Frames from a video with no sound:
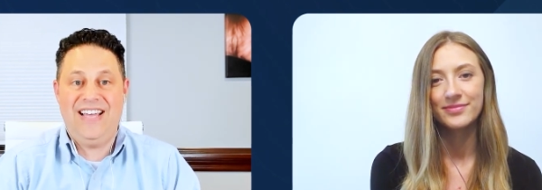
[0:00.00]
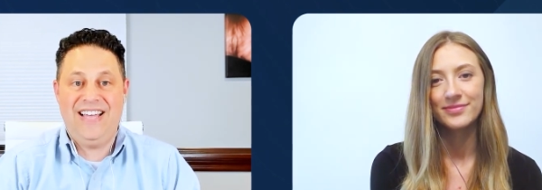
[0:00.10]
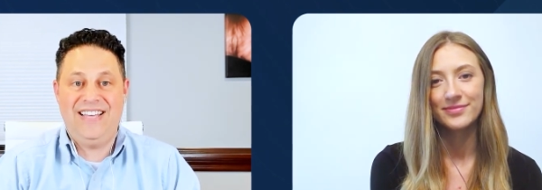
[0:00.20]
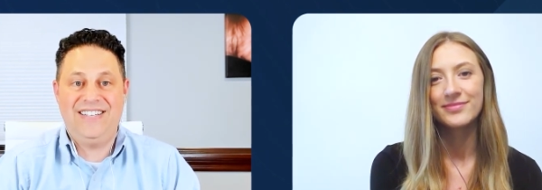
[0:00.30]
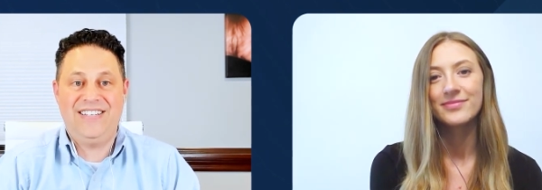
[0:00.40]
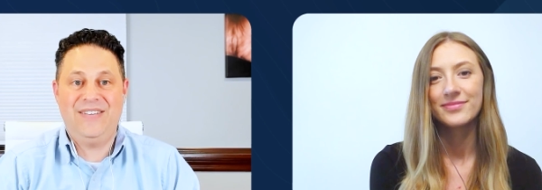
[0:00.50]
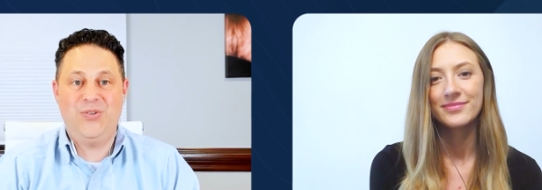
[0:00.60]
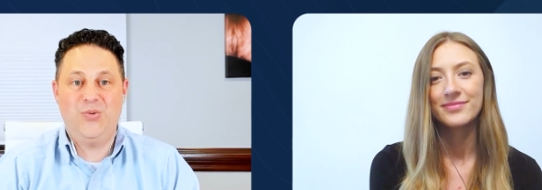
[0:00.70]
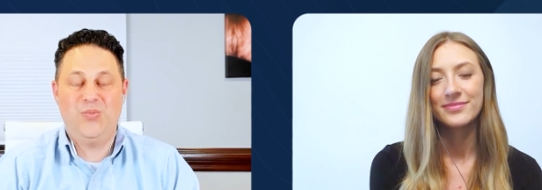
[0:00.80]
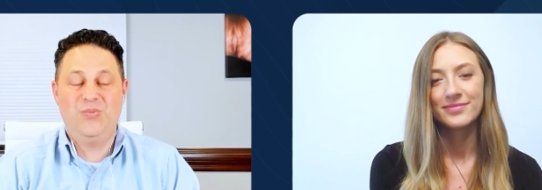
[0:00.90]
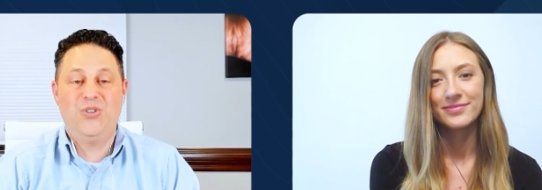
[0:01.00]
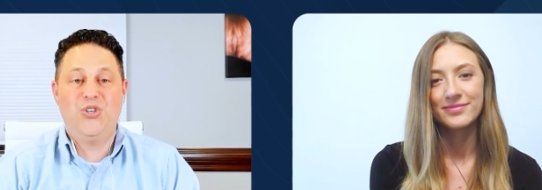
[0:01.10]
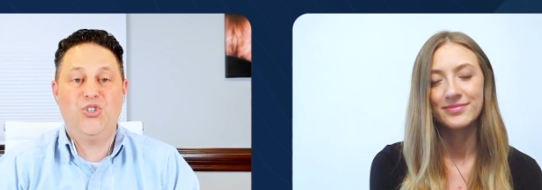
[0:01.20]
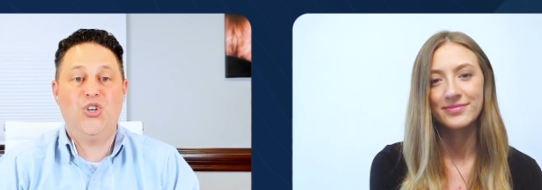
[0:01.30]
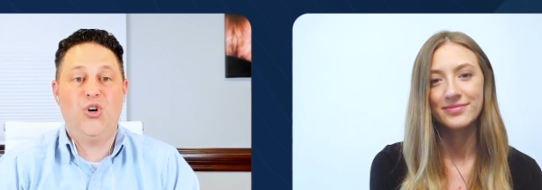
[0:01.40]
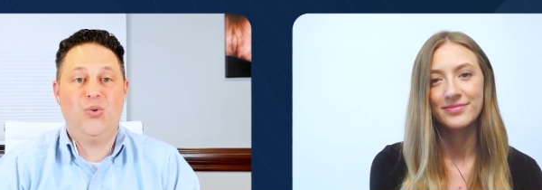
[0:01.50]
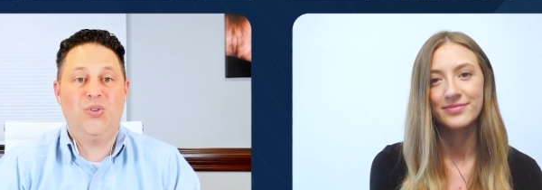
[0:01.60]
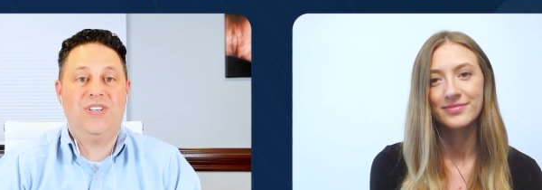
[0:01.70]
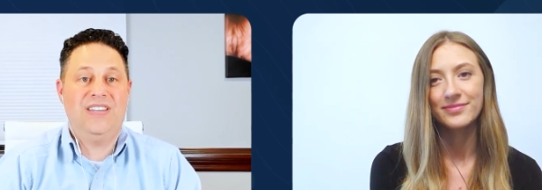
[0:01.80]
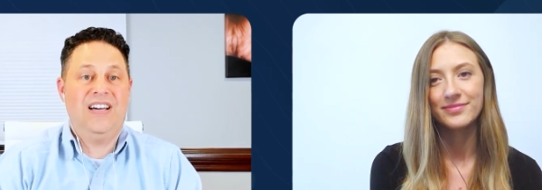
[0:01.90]
Speaker 1: and if you
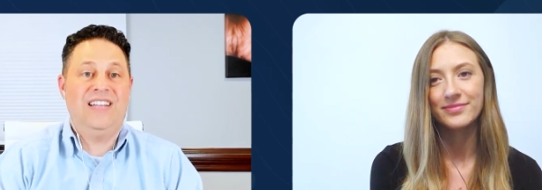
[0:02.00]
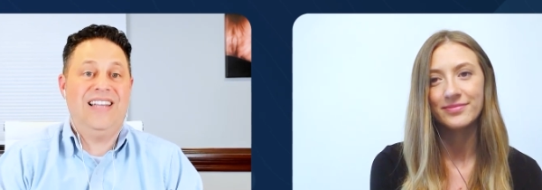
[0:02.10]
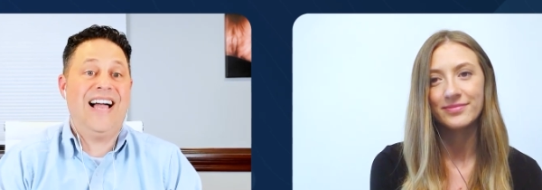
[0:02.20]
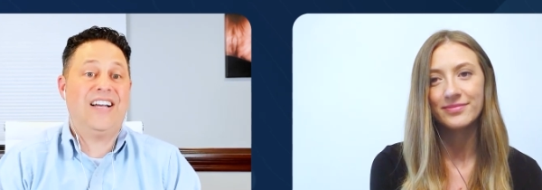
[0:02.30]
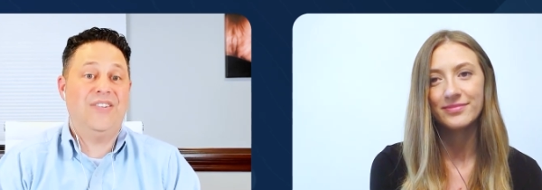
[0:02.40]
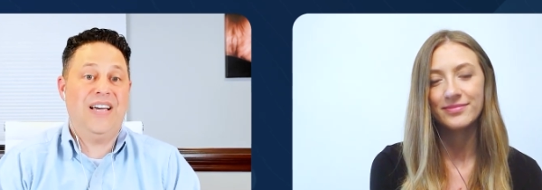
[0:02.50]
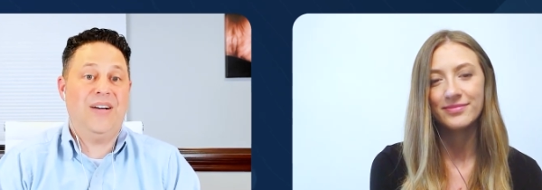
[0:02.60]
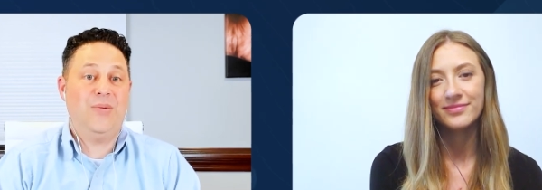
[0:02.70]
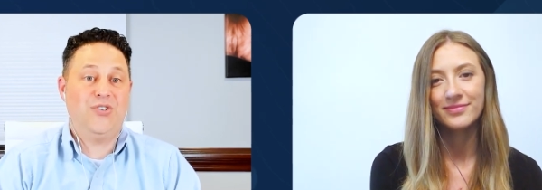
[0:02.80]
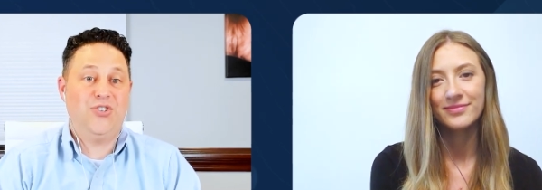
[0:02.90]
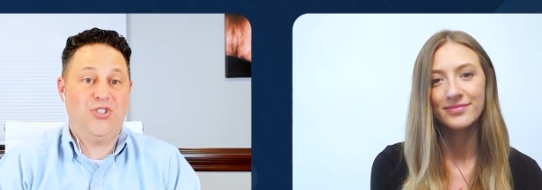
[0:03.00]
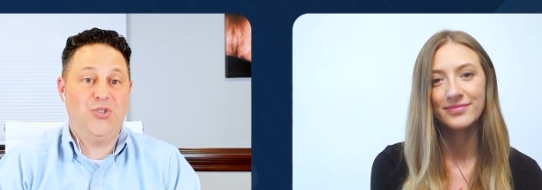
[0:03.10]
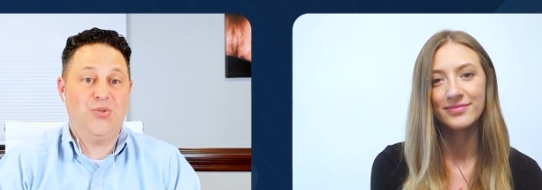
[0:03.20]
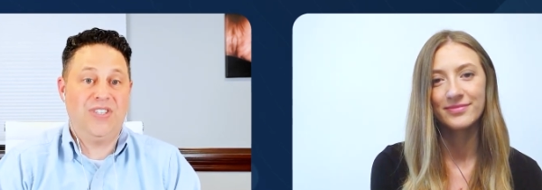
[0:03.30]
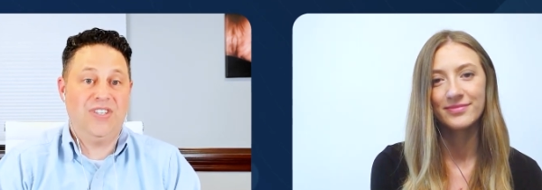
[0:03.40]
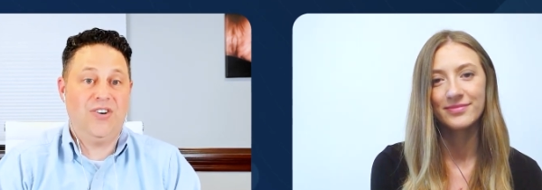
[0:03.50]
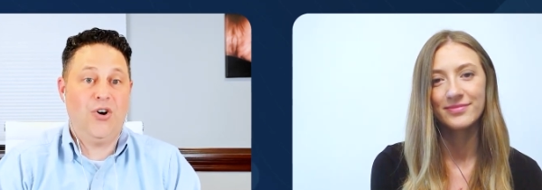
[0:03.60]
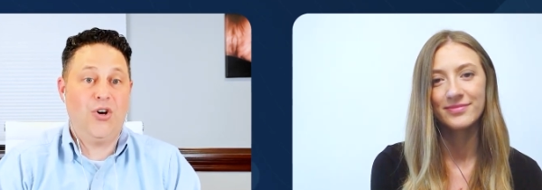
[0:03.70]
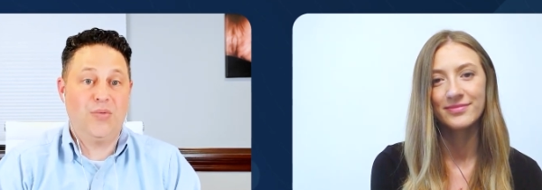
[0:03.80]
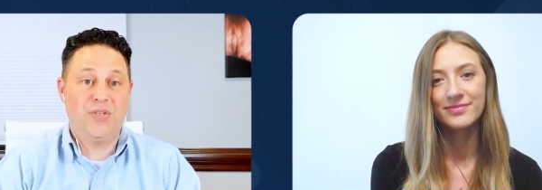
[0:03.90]
showed a lack of that with just using the
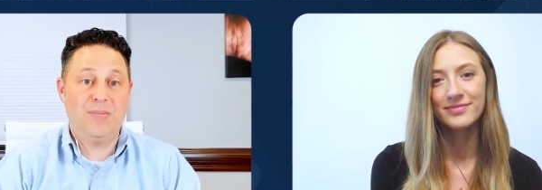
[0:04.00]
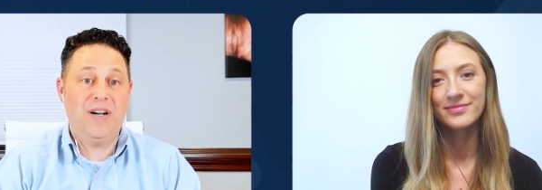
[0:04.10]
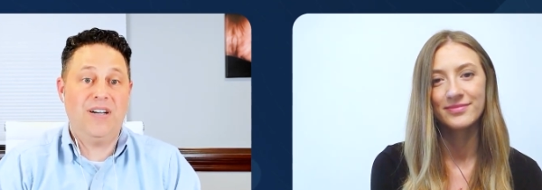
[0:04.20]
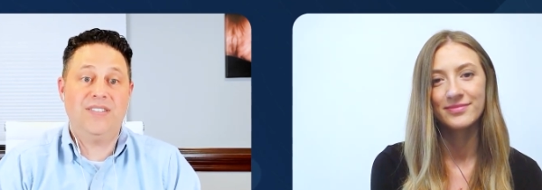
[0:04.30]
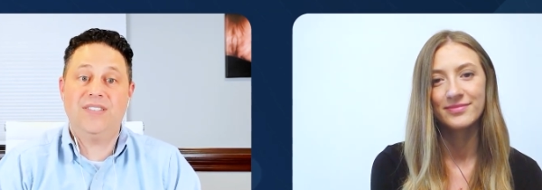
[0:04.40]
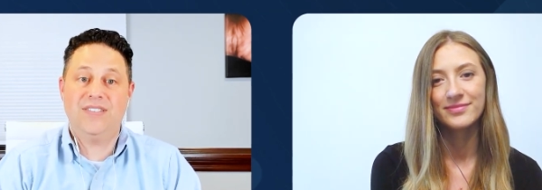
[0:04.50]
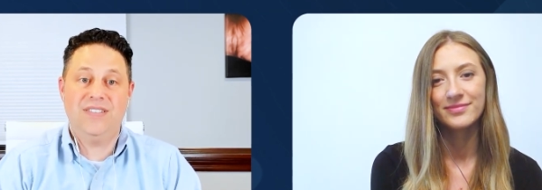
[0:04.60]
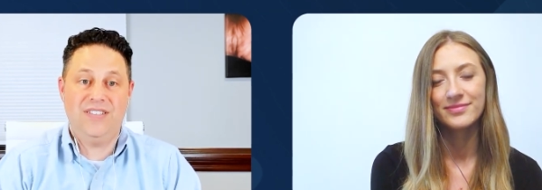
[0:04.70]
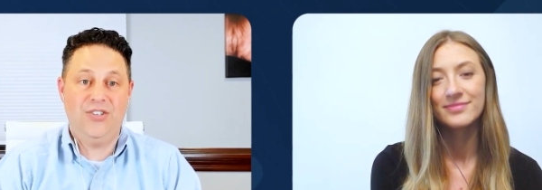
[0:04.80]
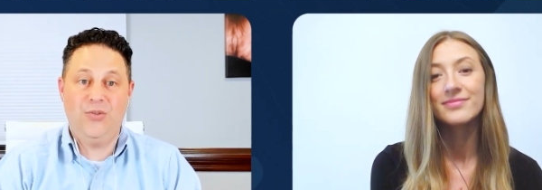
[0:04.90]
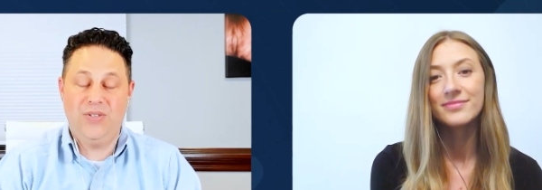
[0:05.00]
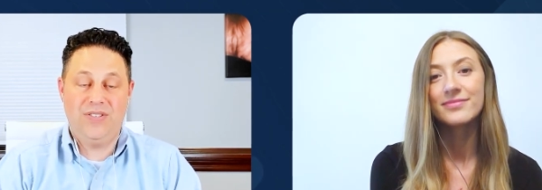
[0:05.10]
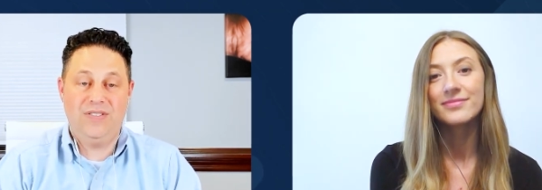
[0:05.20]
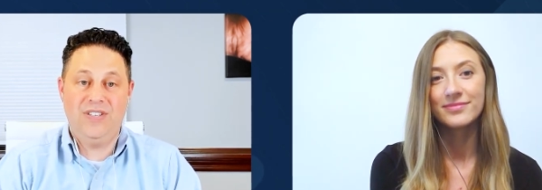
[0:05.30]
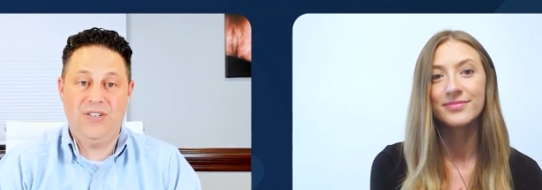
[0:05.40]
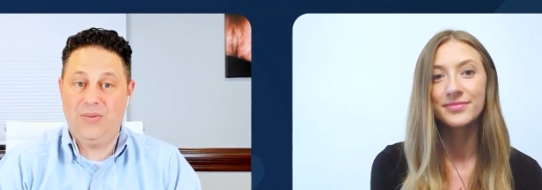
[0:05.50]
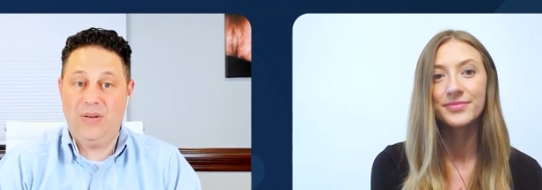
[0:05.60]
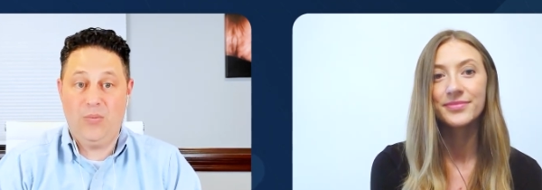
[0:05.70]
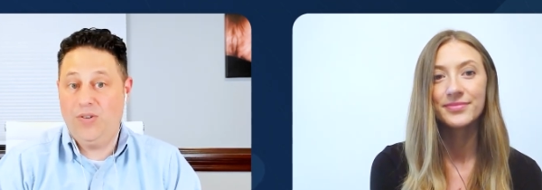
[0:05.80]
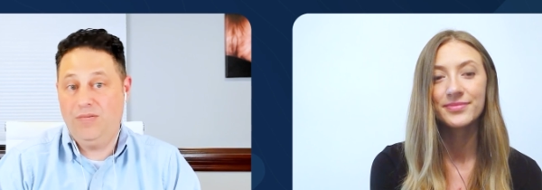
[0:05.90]
auto response, you would, you know,
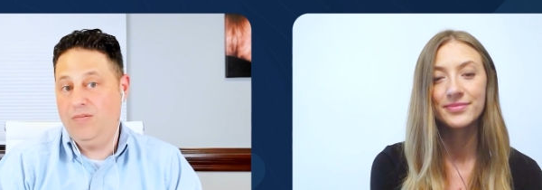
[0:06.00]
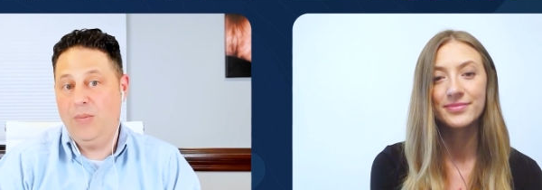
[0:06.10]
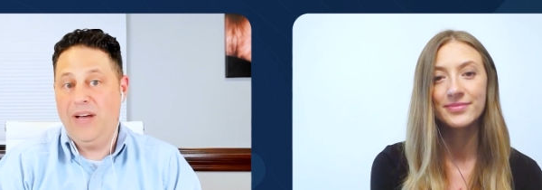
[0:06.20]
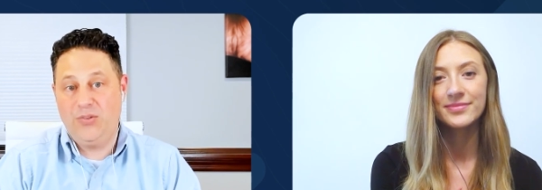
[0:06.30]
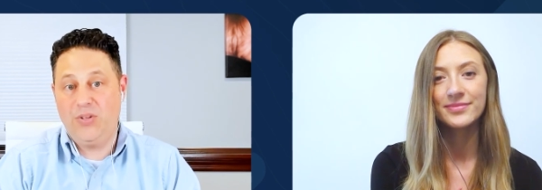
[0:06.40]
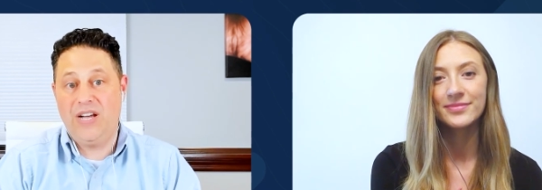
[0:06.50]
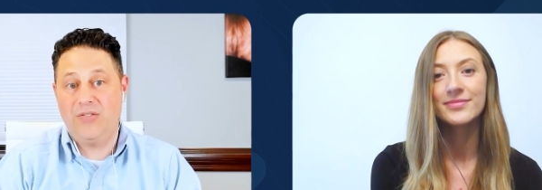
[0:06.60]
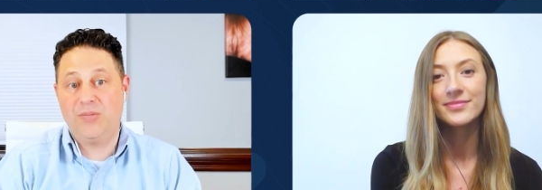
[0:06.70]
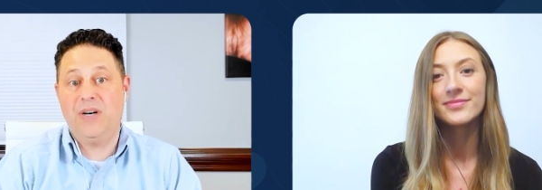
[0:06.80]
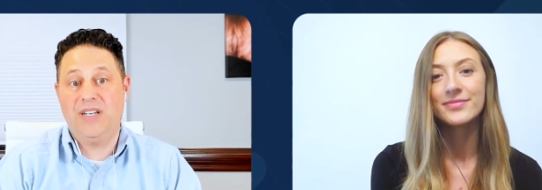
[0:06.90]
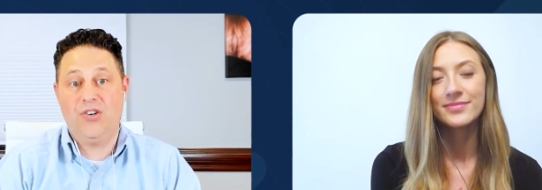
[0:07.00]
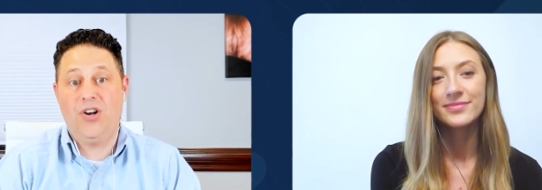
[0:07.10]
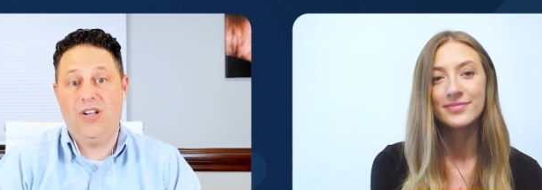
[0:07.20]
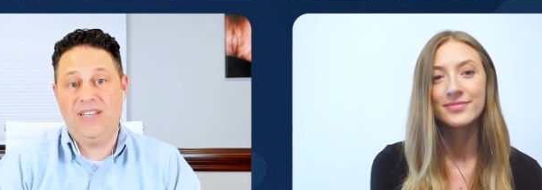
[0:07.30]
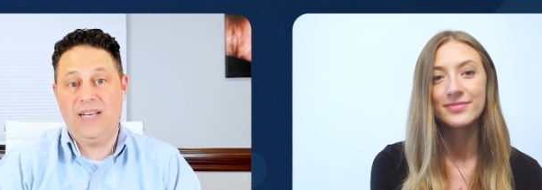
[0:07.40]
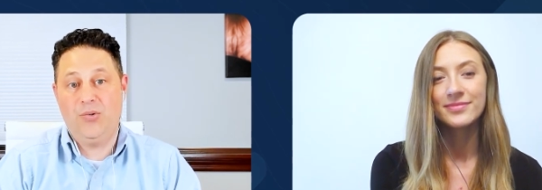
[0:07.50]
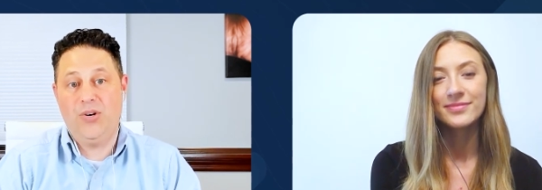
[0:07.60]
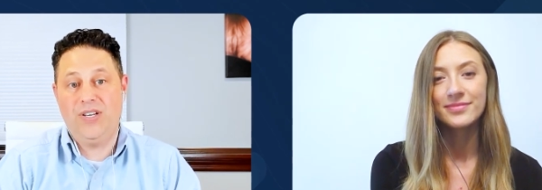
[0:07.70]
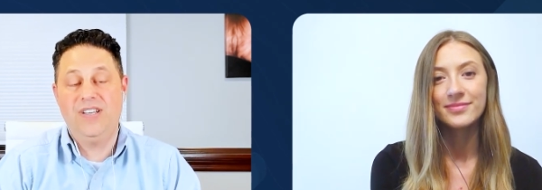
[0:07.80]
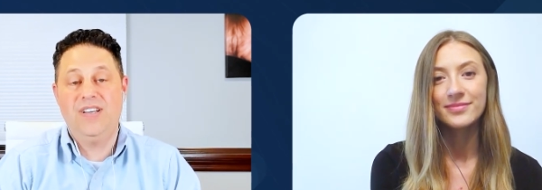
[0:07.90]
it wouldn't, you might as well not respond at all at that
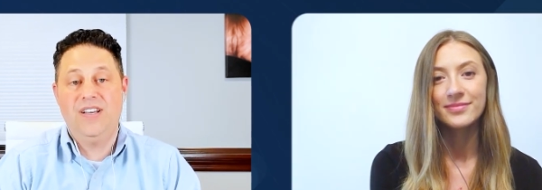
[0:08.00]
point.